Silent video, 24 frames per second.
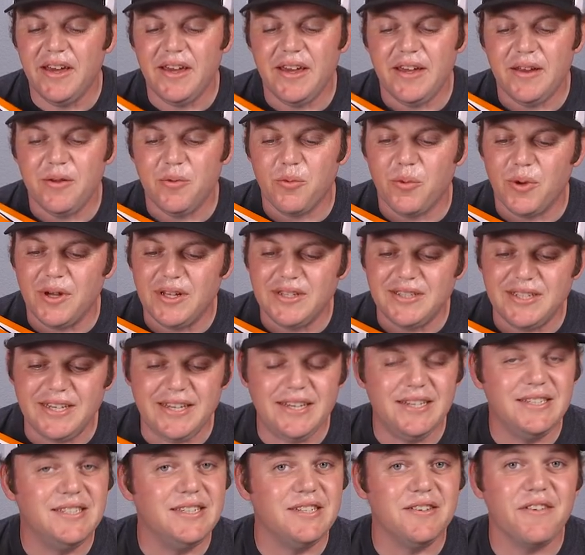It was
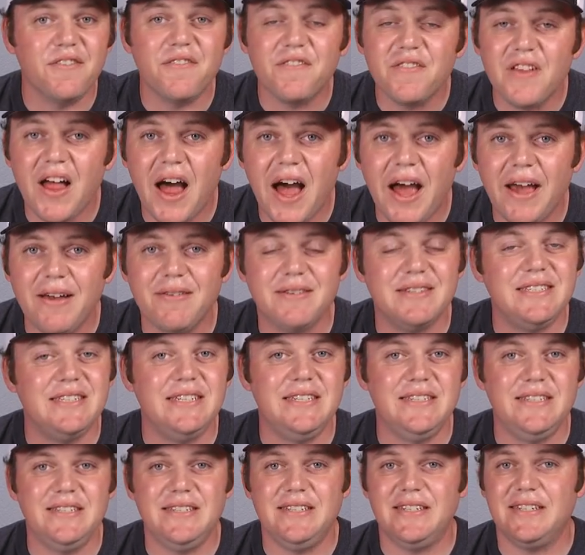easy to fly, it was
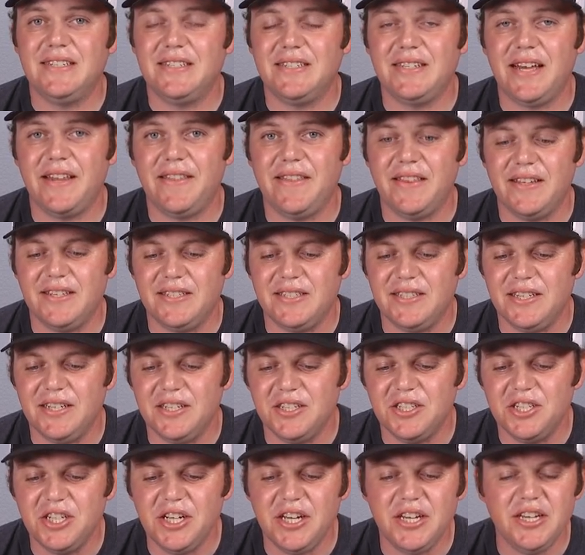easy to set the
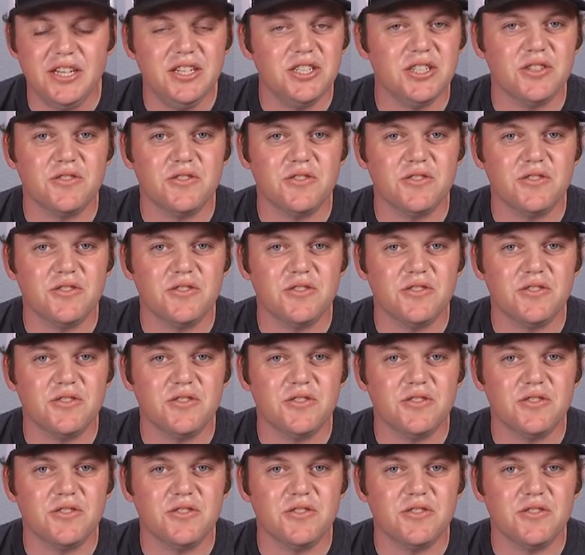CG,